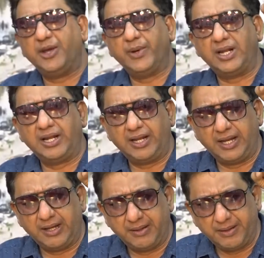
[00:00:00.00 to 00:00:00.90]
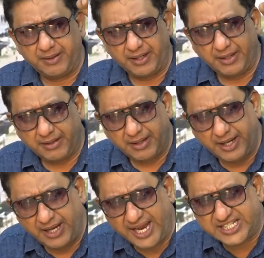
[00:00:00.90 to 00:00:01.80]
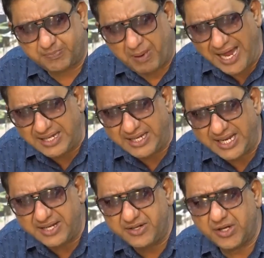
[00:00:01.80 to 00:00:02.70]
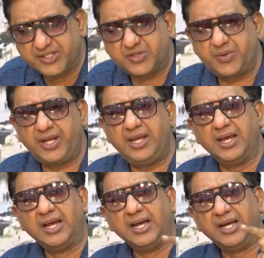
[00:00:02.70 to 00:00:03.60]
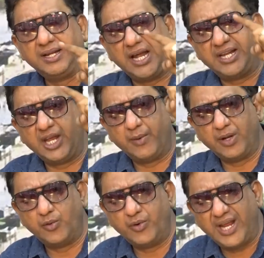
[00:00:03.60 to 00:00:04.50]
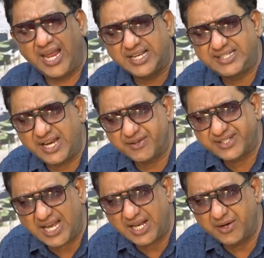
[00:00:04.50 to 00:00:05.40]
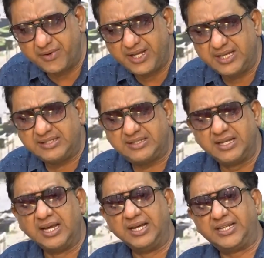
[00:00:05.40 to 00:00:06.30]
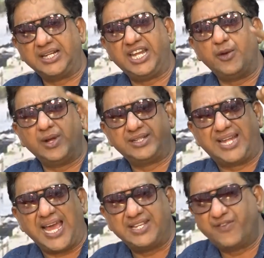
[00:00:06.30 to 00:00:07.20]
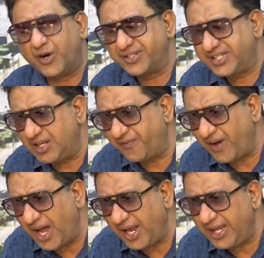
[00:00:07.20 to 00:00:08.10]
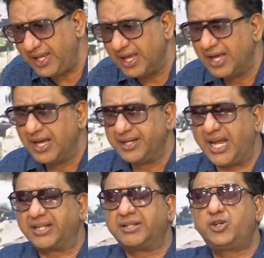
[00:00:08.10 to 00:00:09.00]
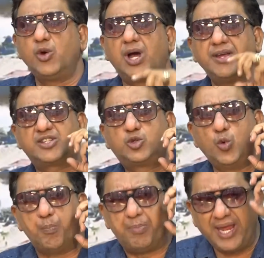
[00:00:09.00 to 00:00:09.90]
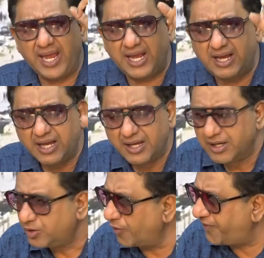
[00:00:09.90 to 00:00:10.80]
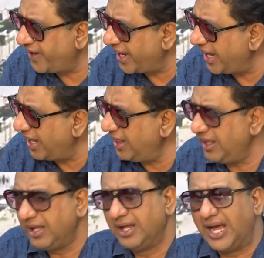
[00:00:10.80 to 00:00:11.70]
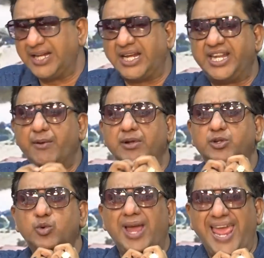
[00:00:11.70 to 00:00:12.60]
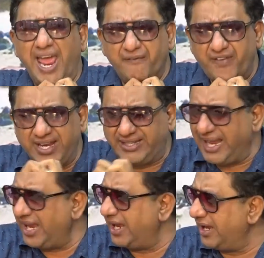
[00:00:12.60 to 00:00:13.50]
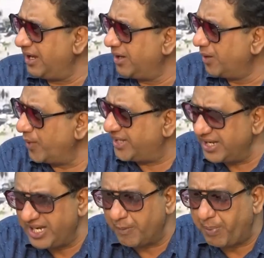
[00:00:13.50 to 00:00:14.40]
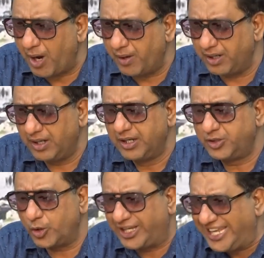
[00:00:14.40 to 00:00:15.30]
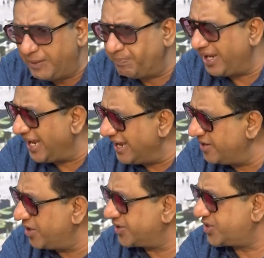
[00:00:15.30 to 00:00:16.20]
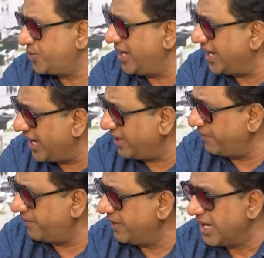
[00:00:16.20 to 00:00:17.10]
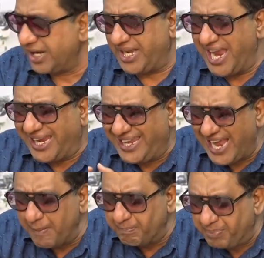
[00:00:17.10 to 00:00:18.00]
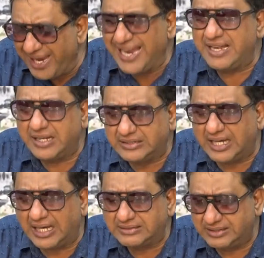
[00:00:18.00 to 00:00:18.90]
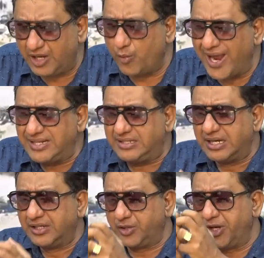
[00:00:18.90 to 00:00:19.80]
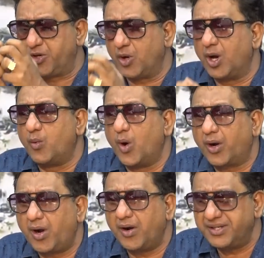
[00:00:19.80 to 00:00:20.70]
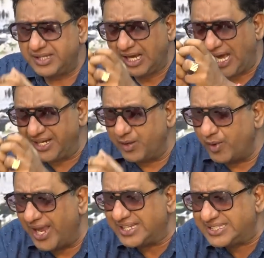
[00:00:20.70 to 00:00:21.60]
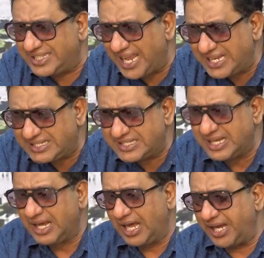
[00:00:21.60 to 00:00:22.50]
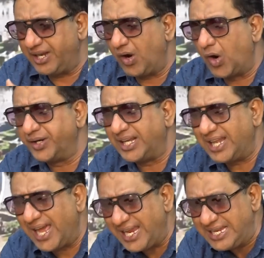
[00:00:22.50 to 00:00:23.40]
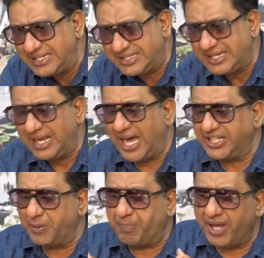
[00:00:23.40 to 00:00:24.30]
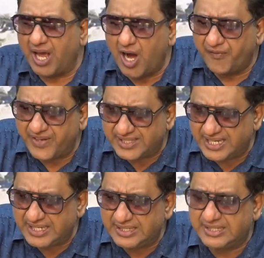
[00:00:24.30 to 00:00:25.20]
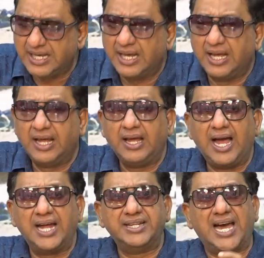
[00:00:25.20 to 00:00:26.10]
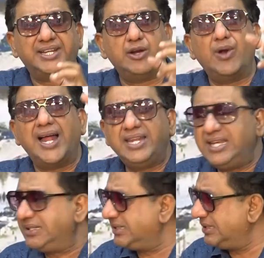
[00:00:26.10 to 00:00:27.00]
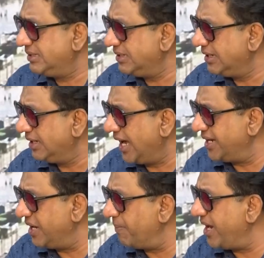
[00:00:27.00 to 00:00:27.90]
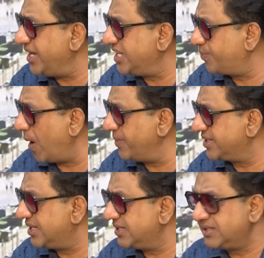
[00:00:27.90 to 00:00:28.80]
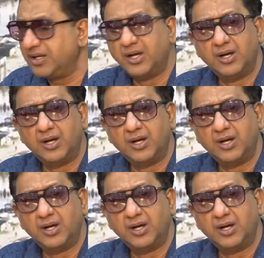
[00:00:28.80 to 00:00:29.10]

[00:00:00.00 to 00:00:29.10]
they will expand the industry, that they will raise their salaries, that they will diversify, that sugar is too big to fail, and that they will do everything within their power to keep the industry alive. They campaigned on that. They went to the sugar workers and the estates and the order lines and the pay offices and the rallies, and they made these promises.